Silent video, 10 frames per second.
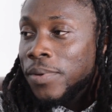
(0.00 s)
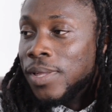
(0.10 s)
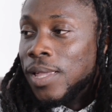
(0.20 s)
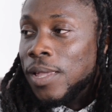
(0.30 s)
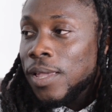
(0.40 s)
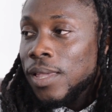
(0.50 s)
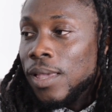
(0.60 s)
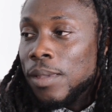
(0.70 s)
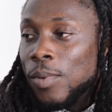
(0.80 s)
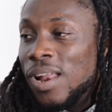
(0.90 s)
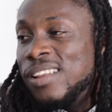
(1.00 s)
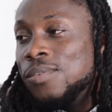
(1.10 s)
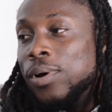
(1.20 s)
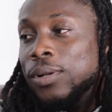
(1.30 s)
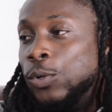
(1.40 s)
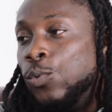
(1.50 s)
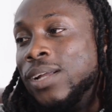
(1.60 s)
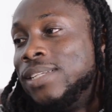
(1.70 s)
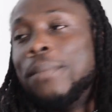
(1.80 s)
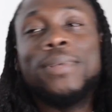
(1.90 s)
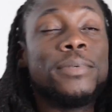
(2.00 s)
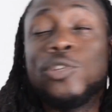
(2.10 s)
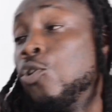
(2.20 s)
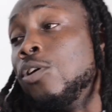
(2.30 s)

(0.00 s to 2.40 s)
Okay. Yeah, but I didn't want to do a jab jab song,